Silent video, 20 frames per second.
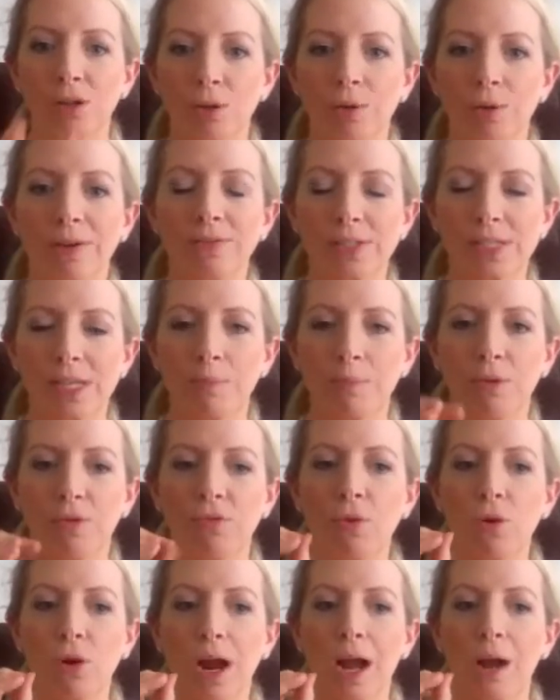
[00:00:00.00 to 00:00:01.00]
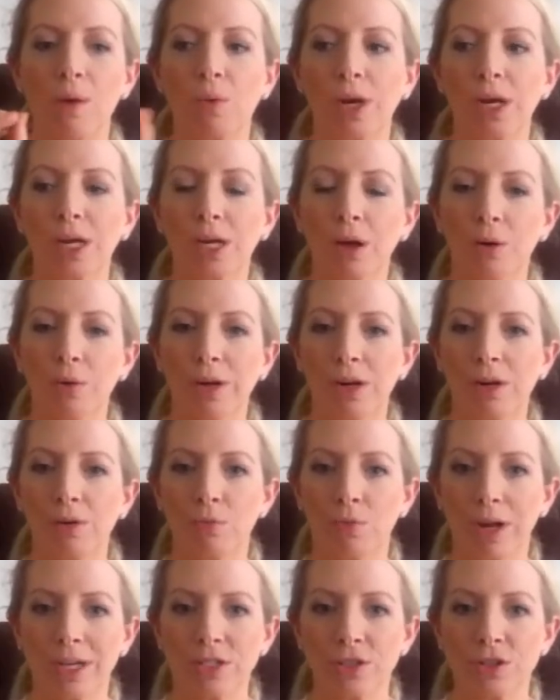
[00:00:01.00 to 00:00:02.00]
you have said before, I want to go in a
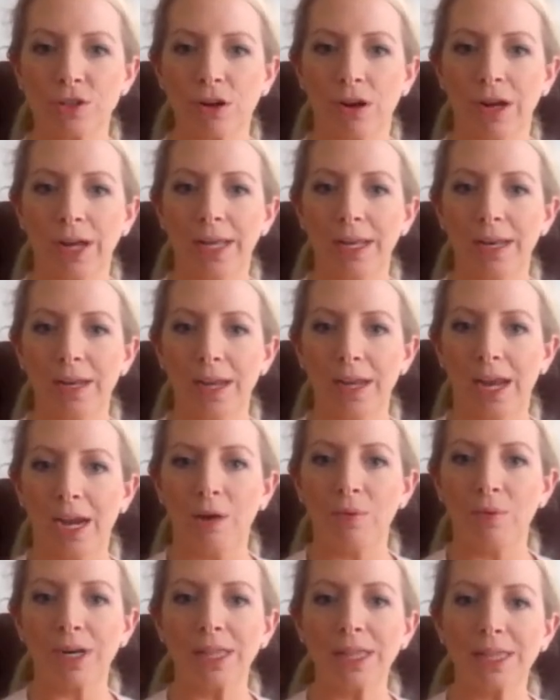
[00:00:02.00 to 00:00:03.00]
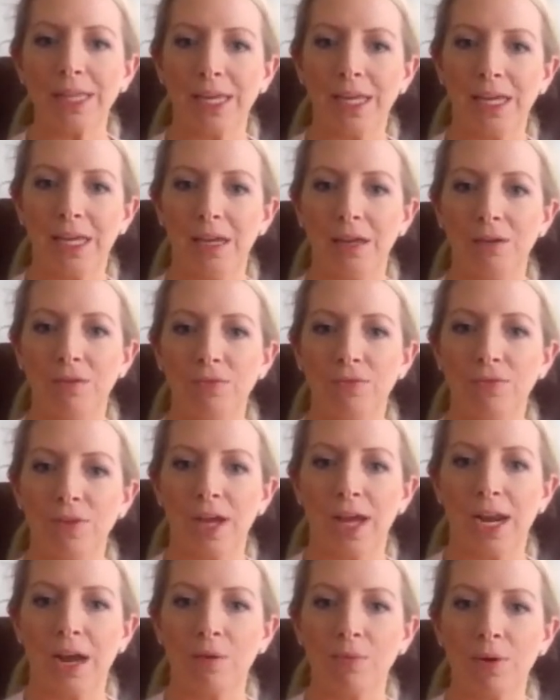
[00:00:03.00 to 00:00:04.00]
restaurant and I want to leave.
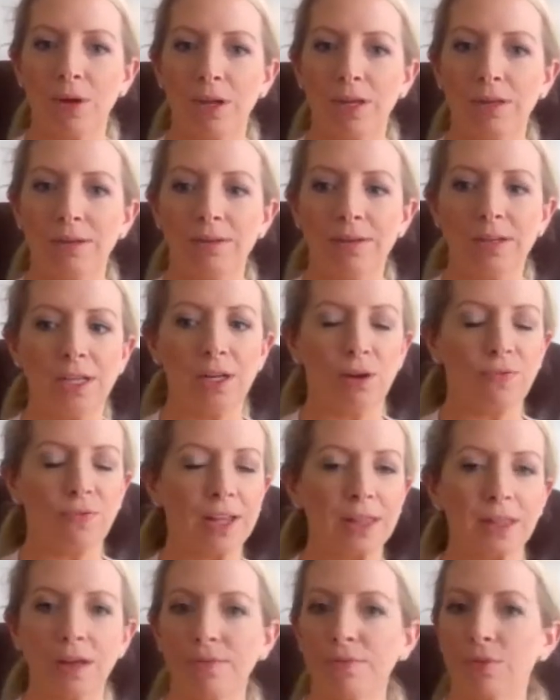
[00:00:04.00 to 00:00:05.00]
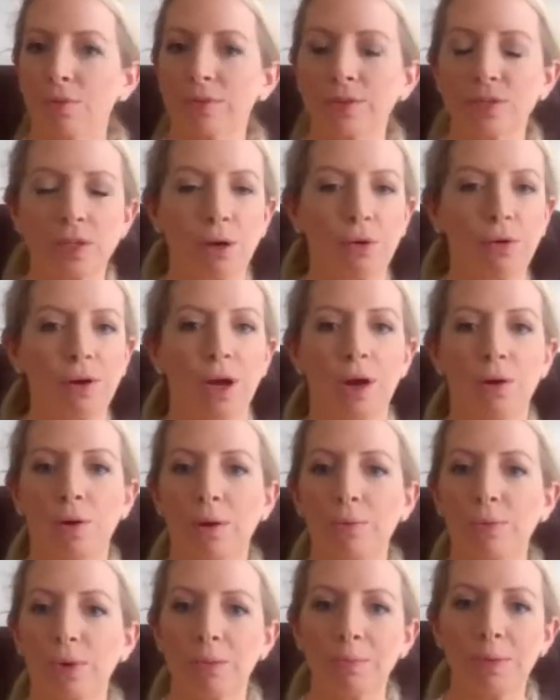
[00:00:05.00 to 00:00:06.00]
And I want, if I love the risotto,
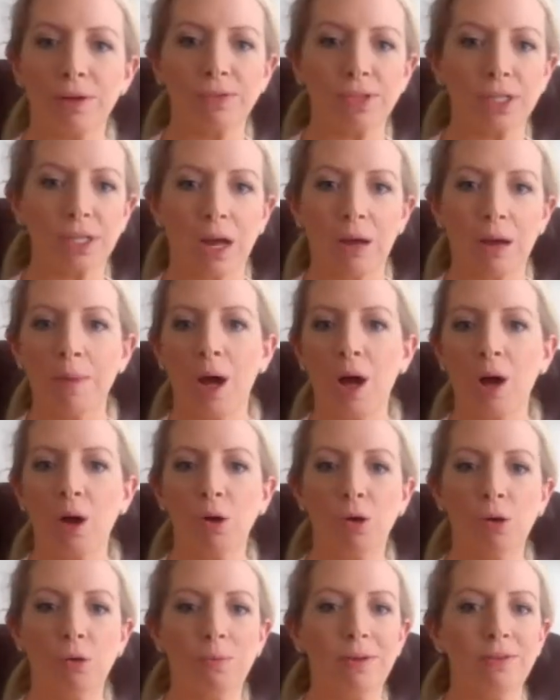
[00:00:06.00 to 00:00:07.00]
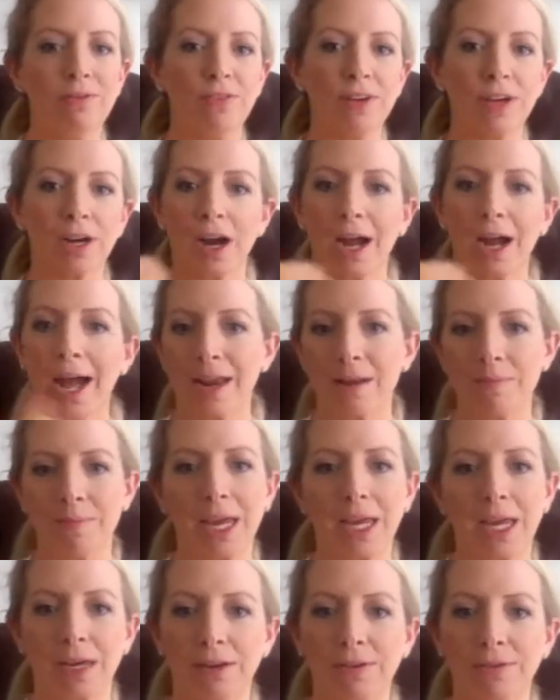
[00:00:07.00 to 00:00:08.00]
I want to be able to come home and figure out how to
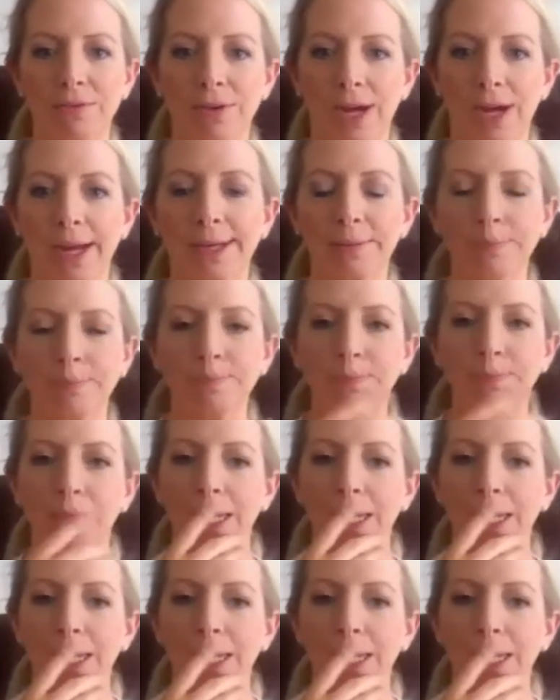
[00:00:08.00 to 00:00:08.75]
make it. Right.